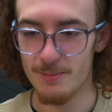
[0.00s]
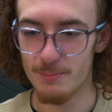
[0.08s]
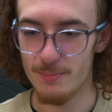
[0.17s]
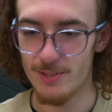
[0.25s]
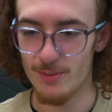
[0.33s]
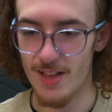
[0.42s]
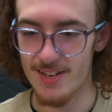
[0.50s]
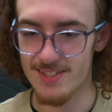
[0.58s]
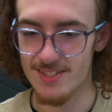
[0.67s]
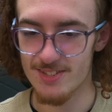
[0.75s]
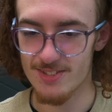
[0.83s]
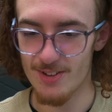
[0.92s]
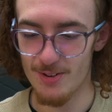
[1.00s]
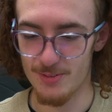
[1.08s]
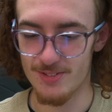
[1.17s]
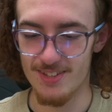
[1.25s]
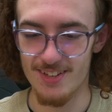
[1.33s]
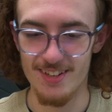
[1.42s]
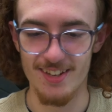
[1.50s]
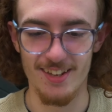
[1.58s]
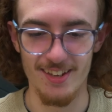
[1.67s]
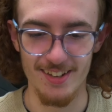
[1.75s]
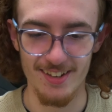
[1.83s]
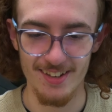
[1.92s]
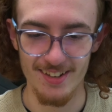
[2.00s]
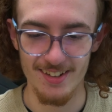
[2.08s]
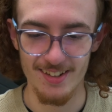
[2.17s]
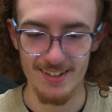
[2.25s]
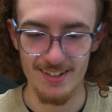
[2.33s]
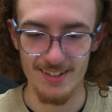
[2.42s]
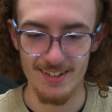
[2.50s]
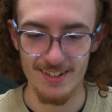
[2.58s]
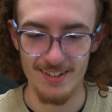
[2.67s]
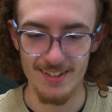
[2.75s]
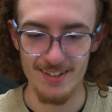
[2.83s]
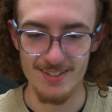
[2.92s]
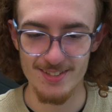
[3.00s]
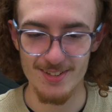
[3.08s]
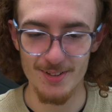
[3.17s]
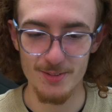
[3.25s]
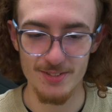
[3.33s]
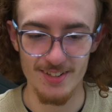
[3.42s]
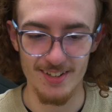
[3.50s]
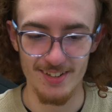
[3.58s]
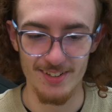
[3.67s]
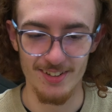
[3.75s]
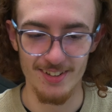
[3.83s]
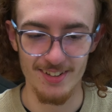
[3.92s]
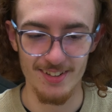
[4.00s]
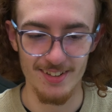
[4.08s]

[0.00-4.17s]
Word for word: But dude, that's so sick. That's so sick, dog.